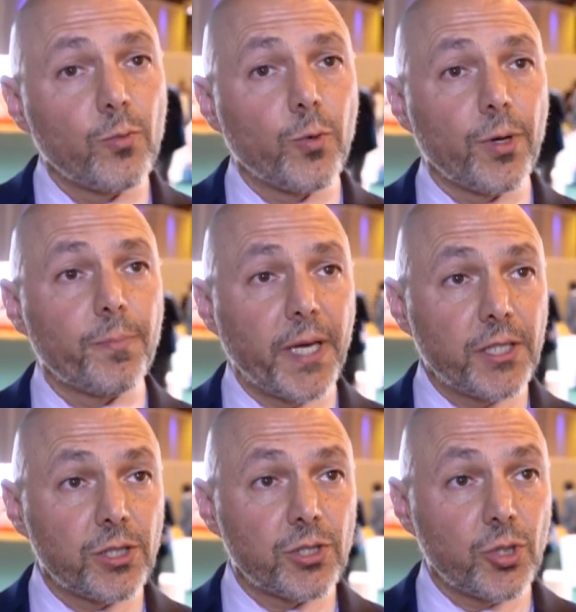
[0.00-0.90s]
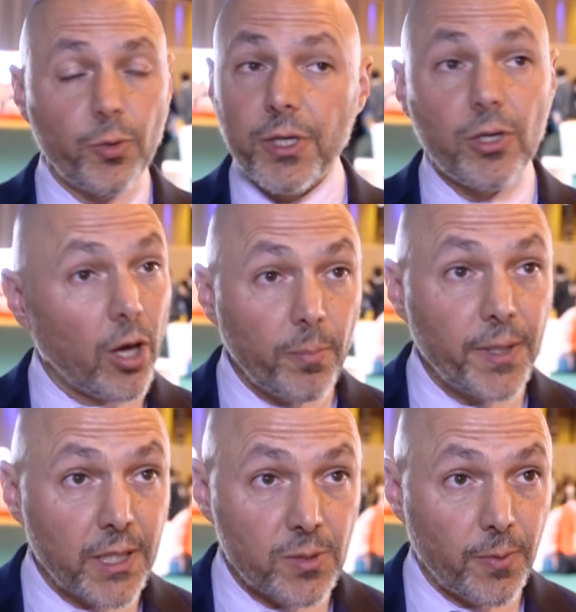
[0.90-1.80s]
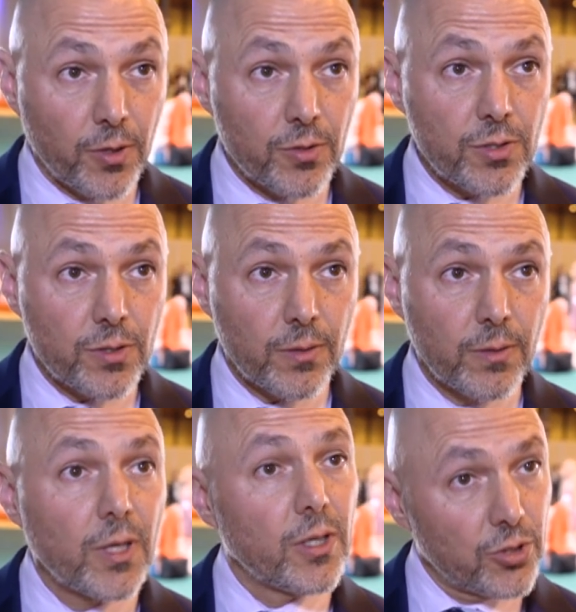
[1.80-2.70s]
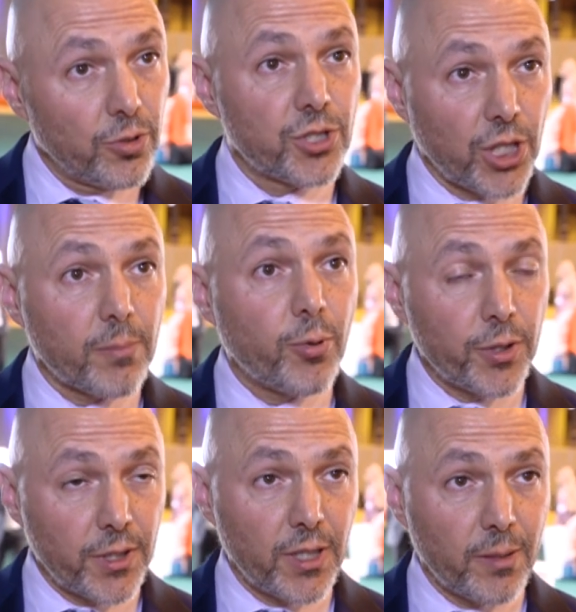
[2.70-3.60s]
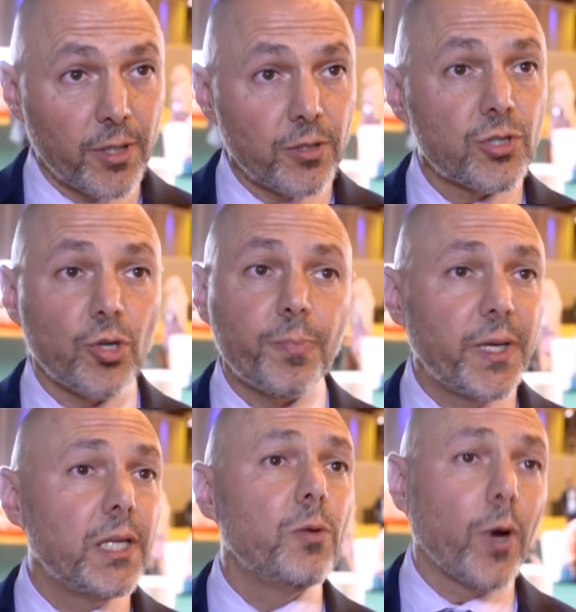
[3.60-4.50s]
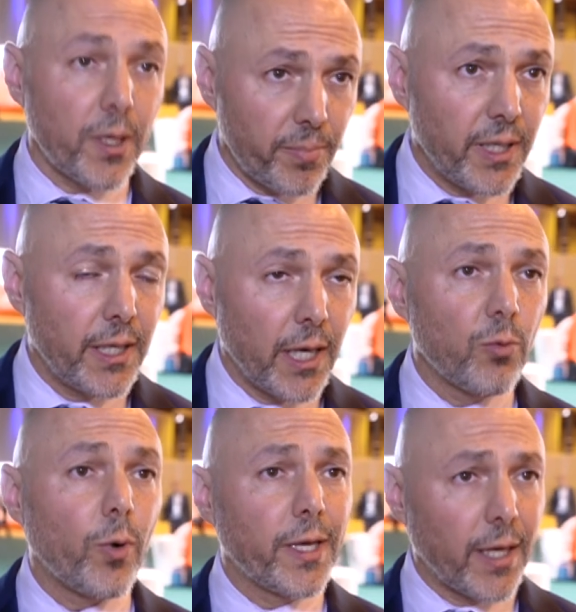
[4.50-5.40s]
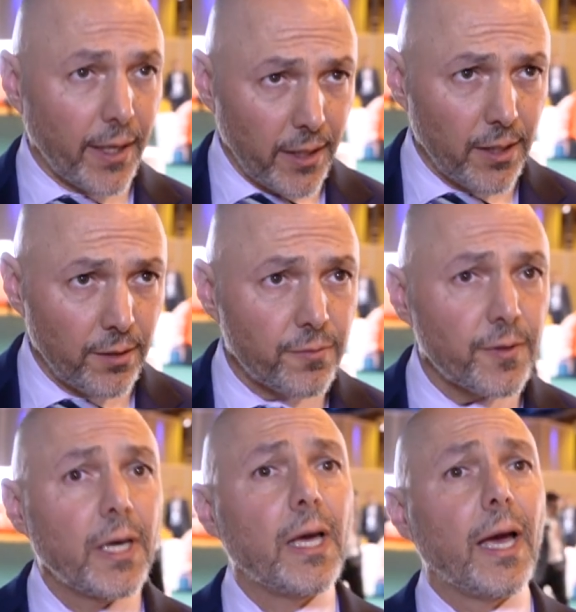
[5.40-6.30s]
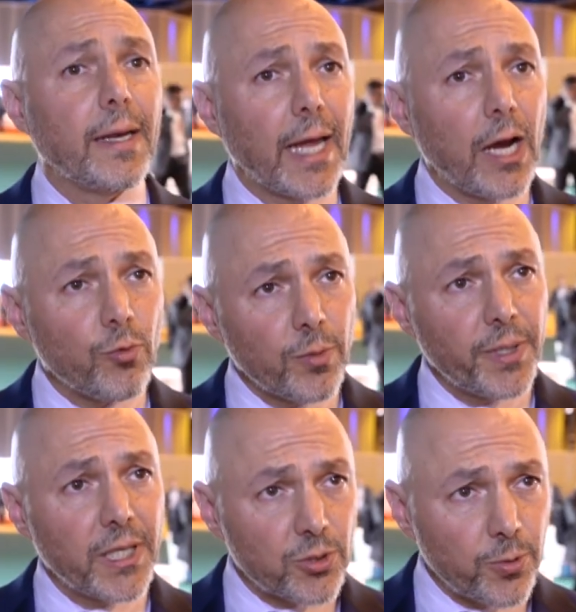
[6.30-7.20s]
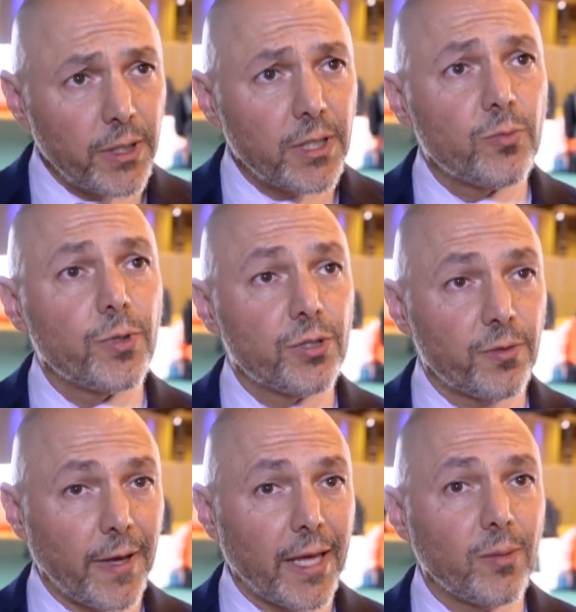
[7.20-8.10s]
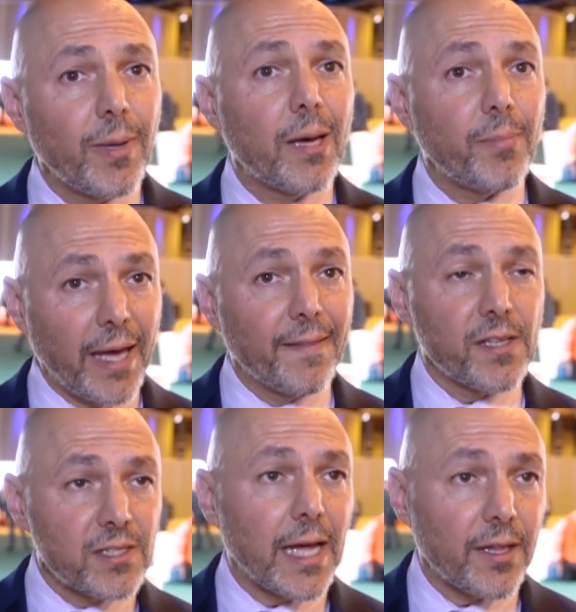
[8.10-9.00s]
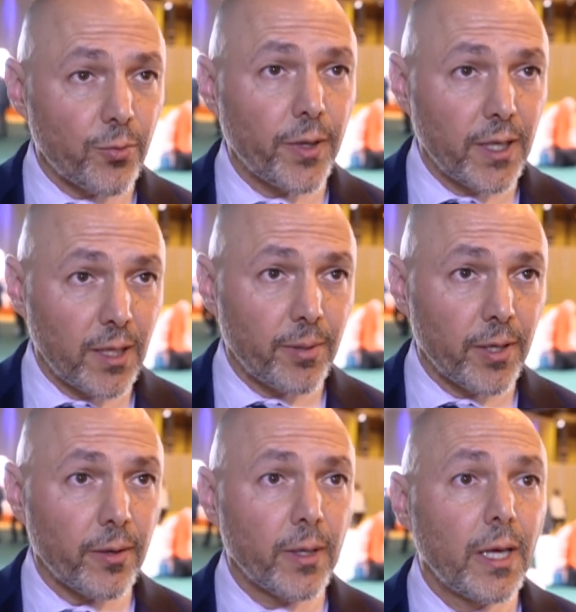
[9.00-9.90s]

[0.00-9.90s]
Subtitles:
were patients who had not been exposed to a checkpoint inhibitor, so PD-1, PD-L1 naive, and now we're being treated with durvalumab and the STAT3 inhibitor.